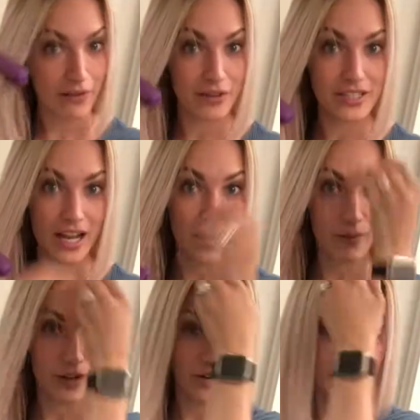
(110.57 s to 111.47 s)
every time
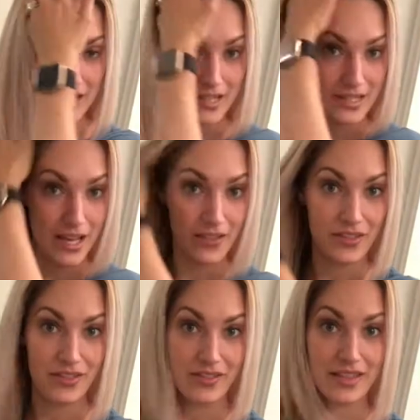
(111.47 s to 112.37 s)
there is
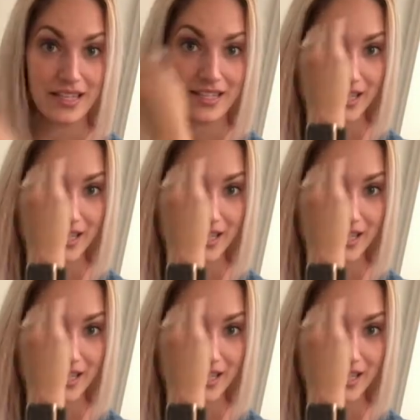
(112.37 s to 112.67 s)
these